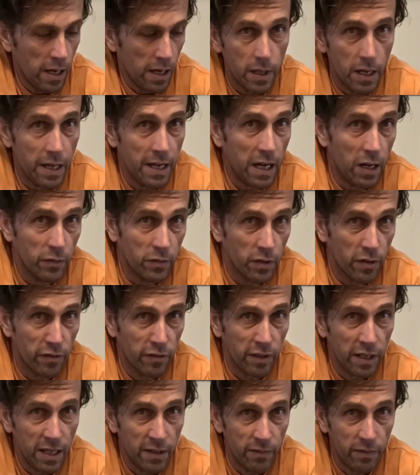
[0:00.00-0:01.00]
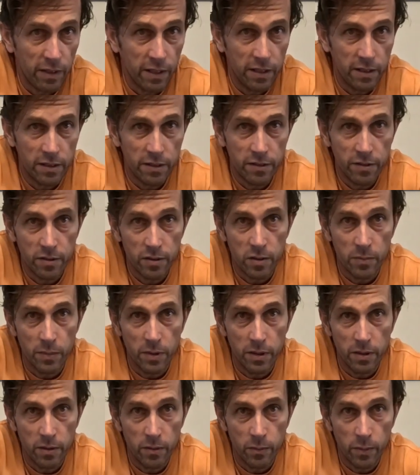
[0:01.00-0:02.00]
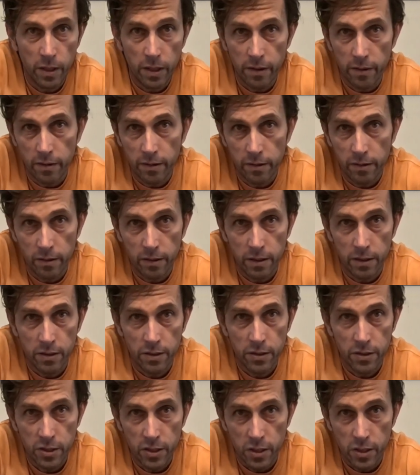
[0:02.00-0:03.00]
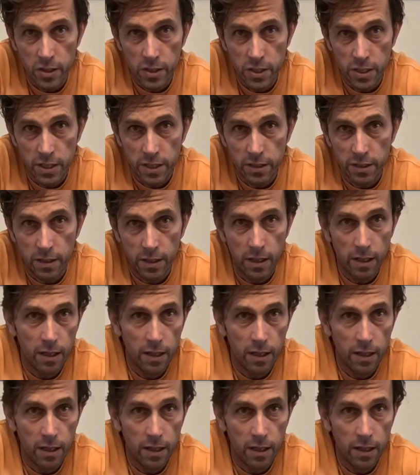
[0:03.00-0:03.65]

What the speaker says: and how to safely determine whether you can charge it